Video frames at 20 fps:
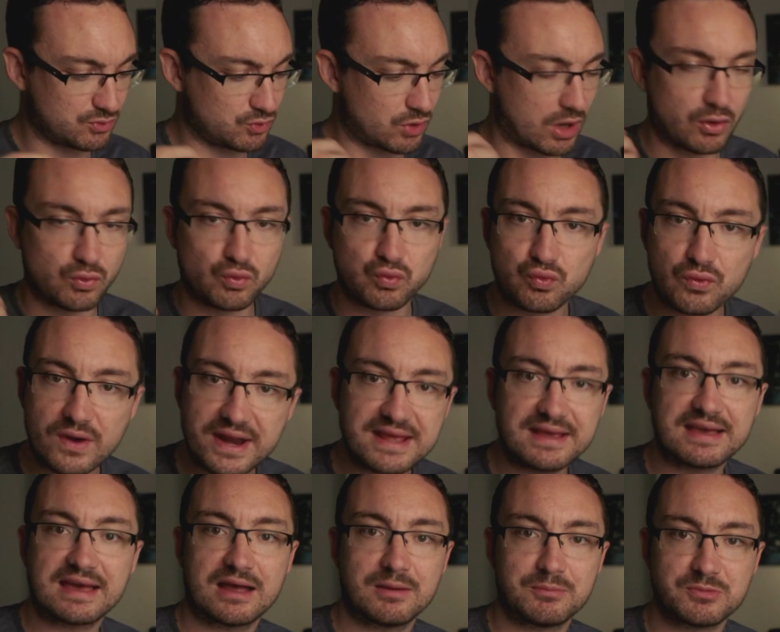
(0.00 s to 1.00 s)
a
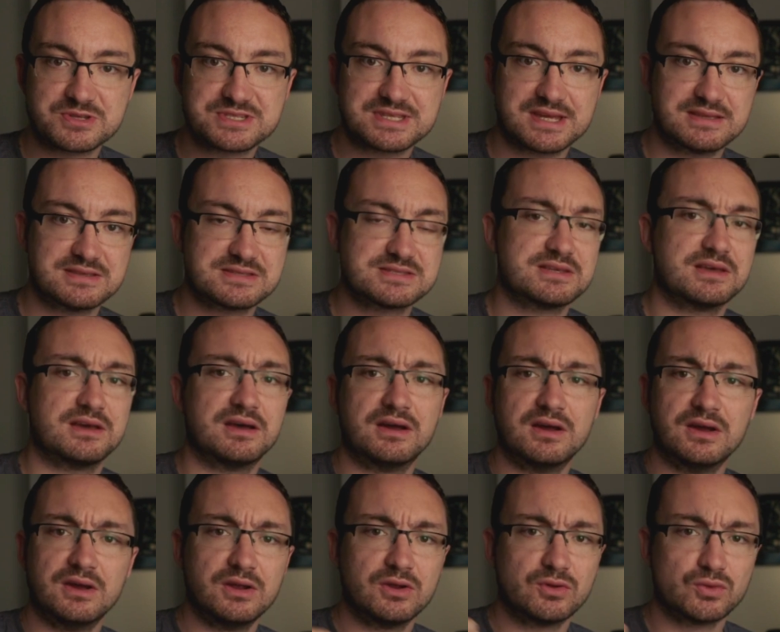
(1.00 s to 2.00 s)
great camera sensor,
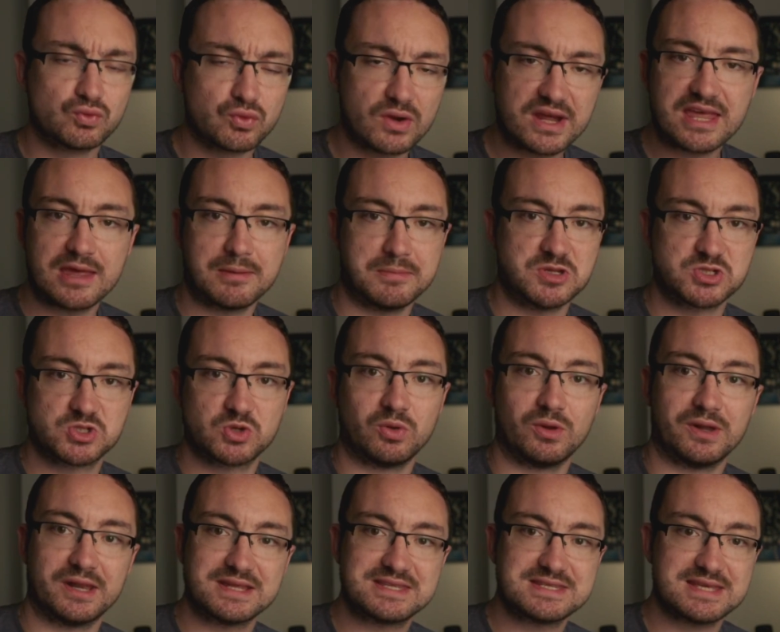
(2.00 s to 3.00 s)
great image
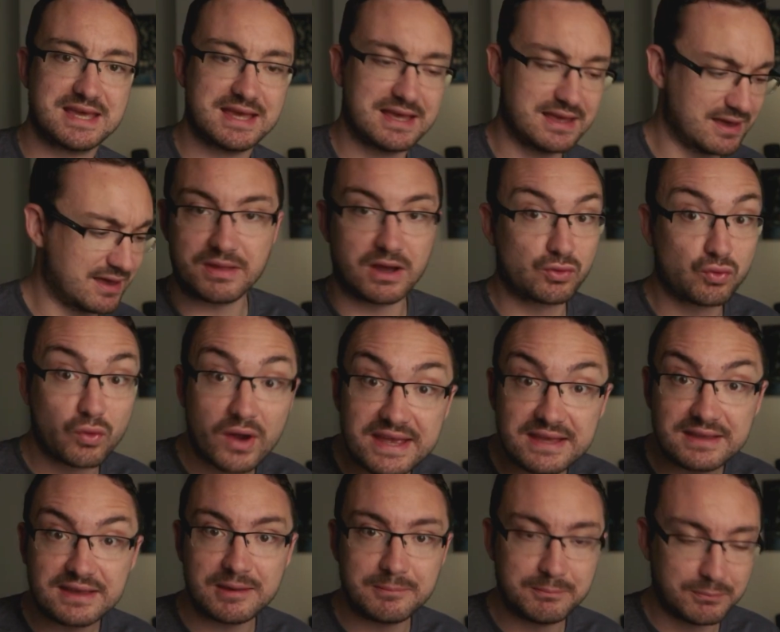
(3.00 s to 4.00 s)
quality, a
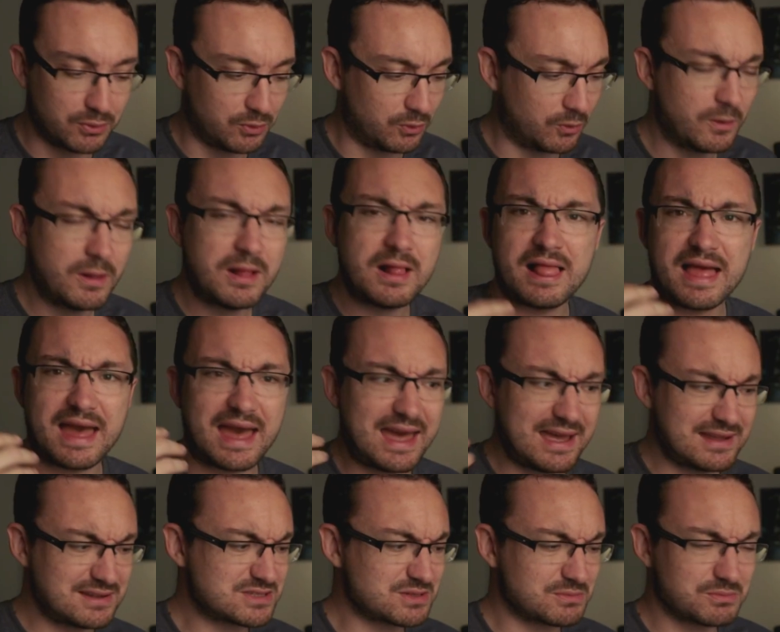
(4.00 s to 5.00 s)
great gimbal,
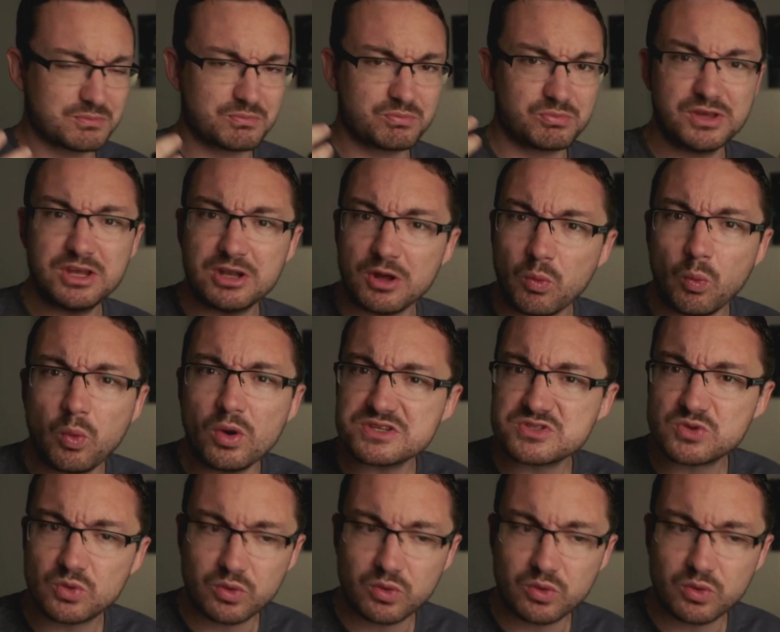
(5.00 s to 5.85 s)
and, you know, what's